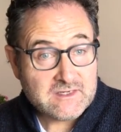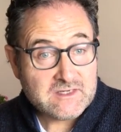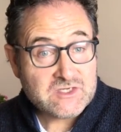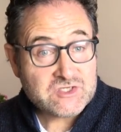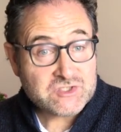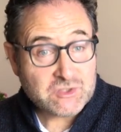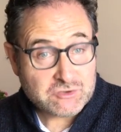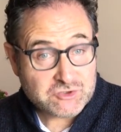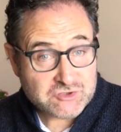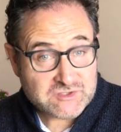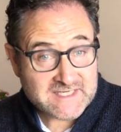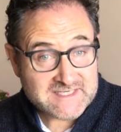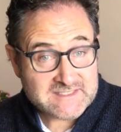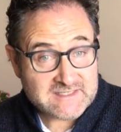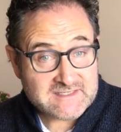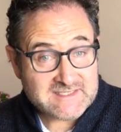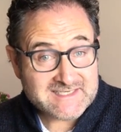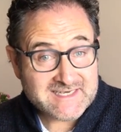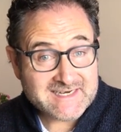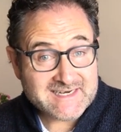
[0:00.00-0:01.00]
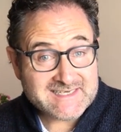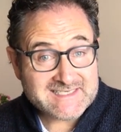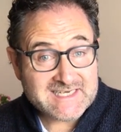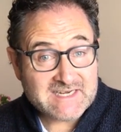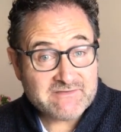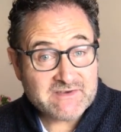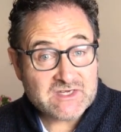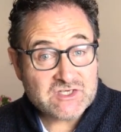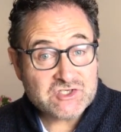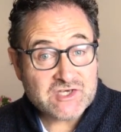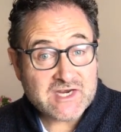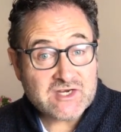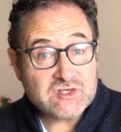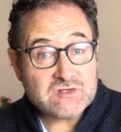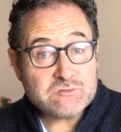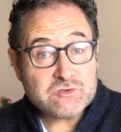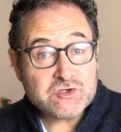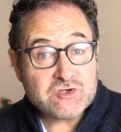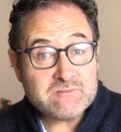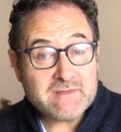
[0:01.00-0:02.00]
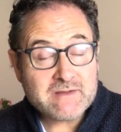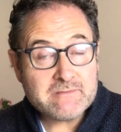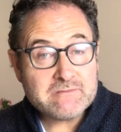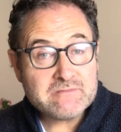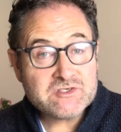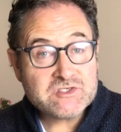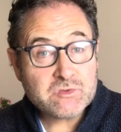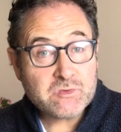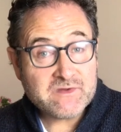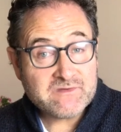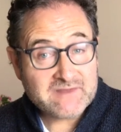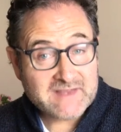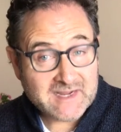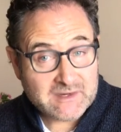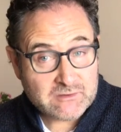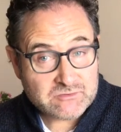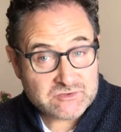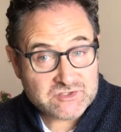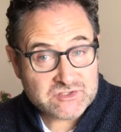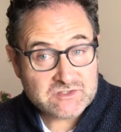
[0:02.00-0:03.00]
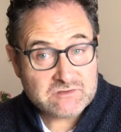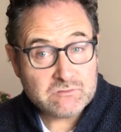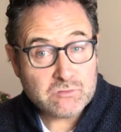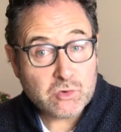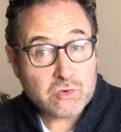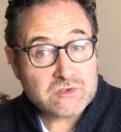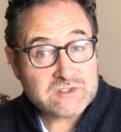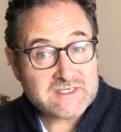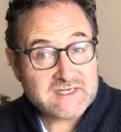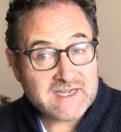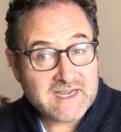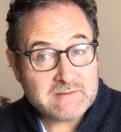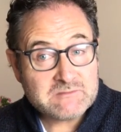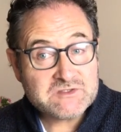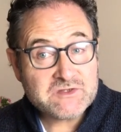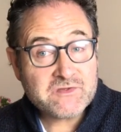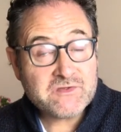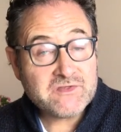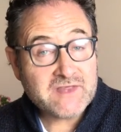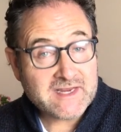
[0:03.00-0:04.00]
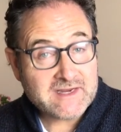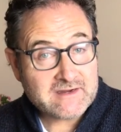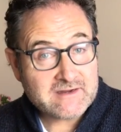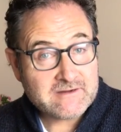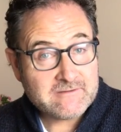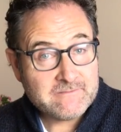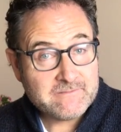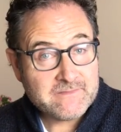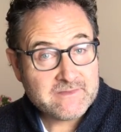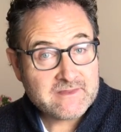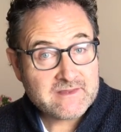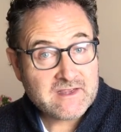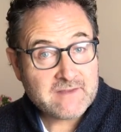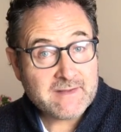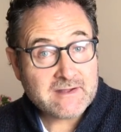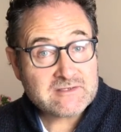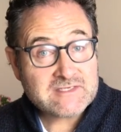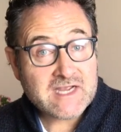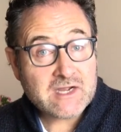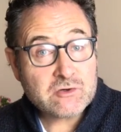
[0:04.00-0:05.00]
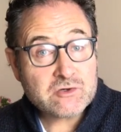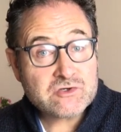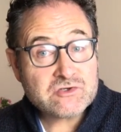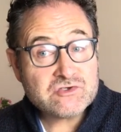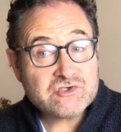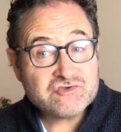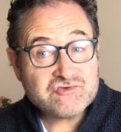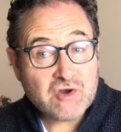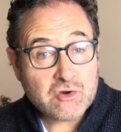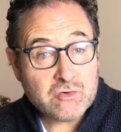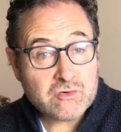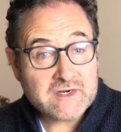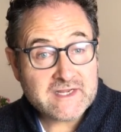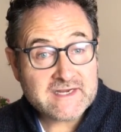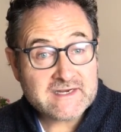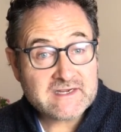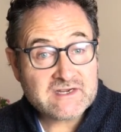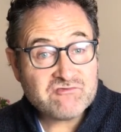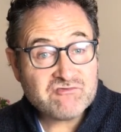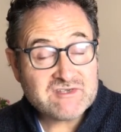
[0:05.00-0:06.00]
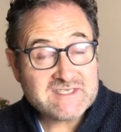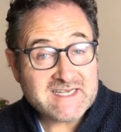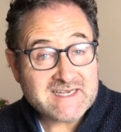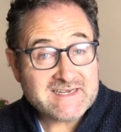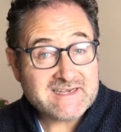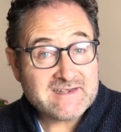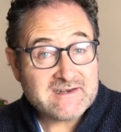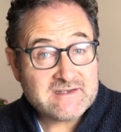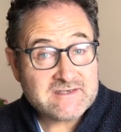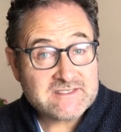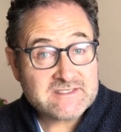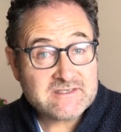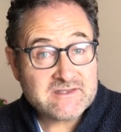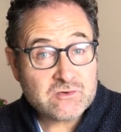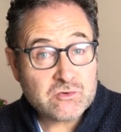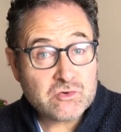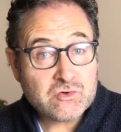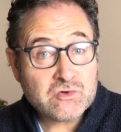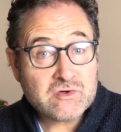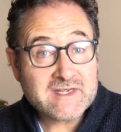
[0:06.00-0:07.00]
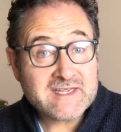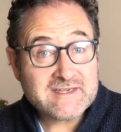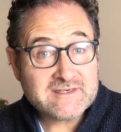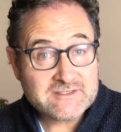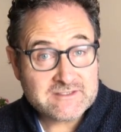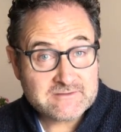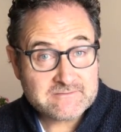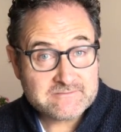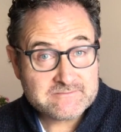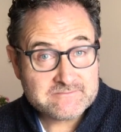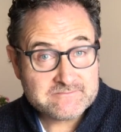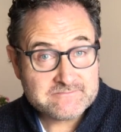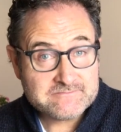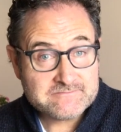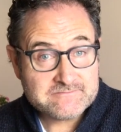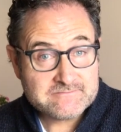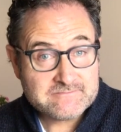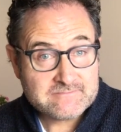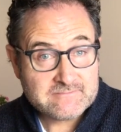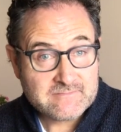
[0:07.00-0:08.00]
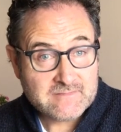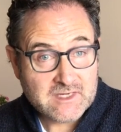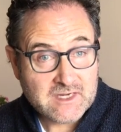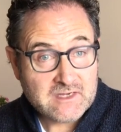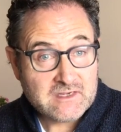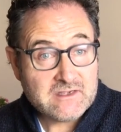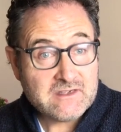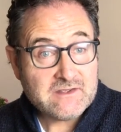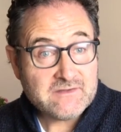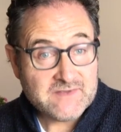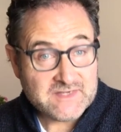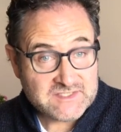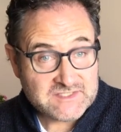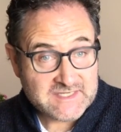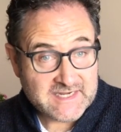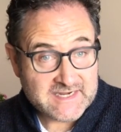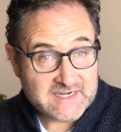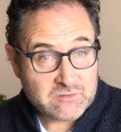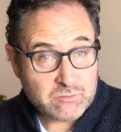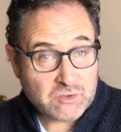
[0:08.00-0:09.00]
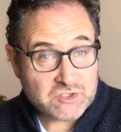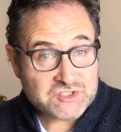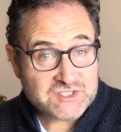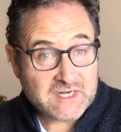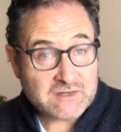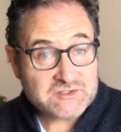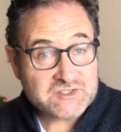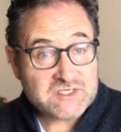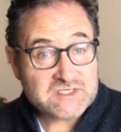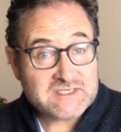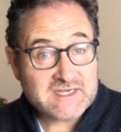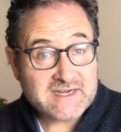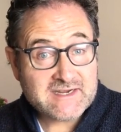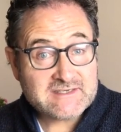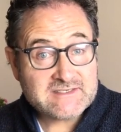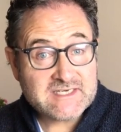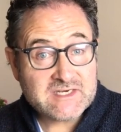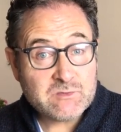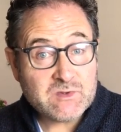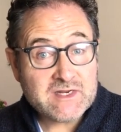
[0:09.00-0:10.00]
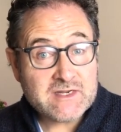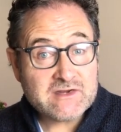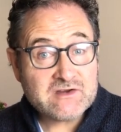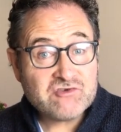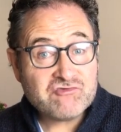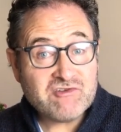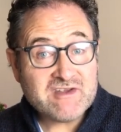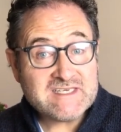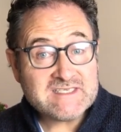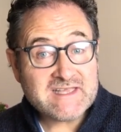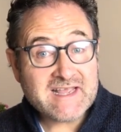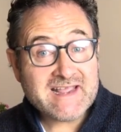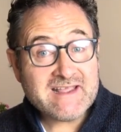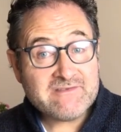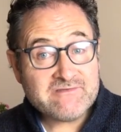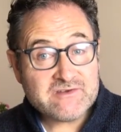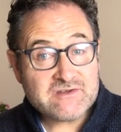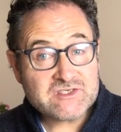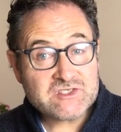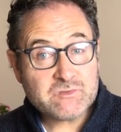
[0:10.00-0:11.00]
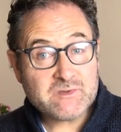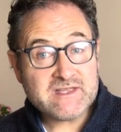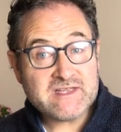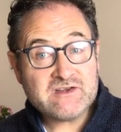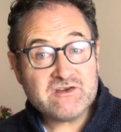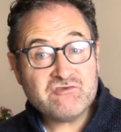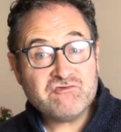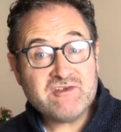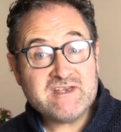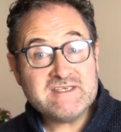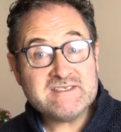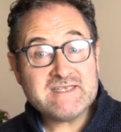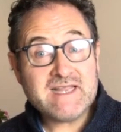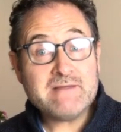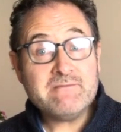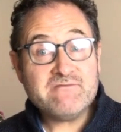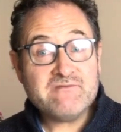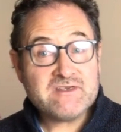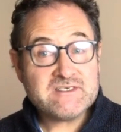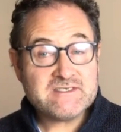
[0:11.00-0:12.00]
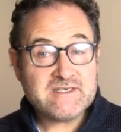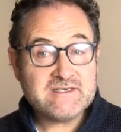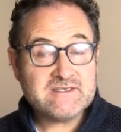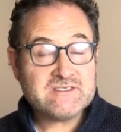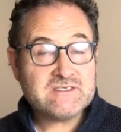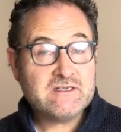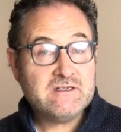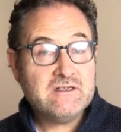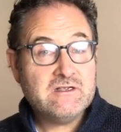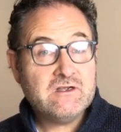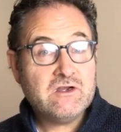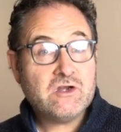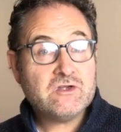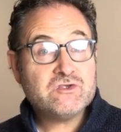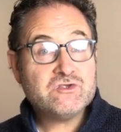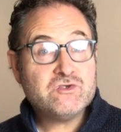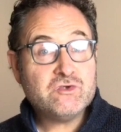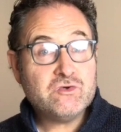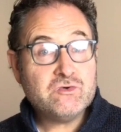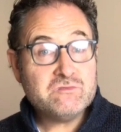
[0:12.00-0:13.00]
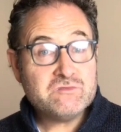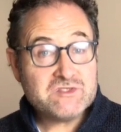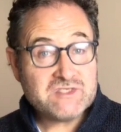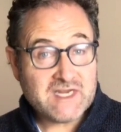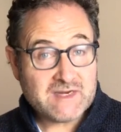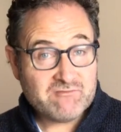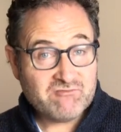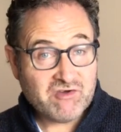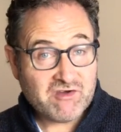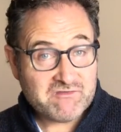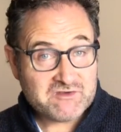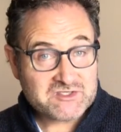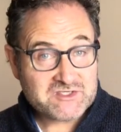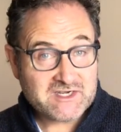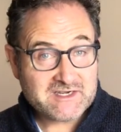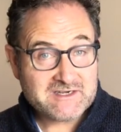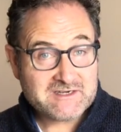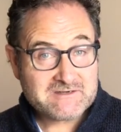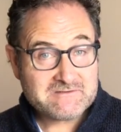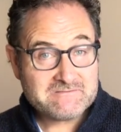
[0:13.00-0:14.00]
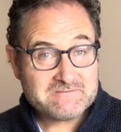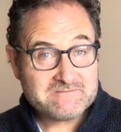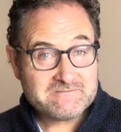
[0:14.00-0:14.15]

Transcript: Social distancing is giving JW members with doubts more time to think about how controlling and ridiculous the org is. This year, Watchtower Society will increase their efforts with increased emphasis on doomsday prophesying.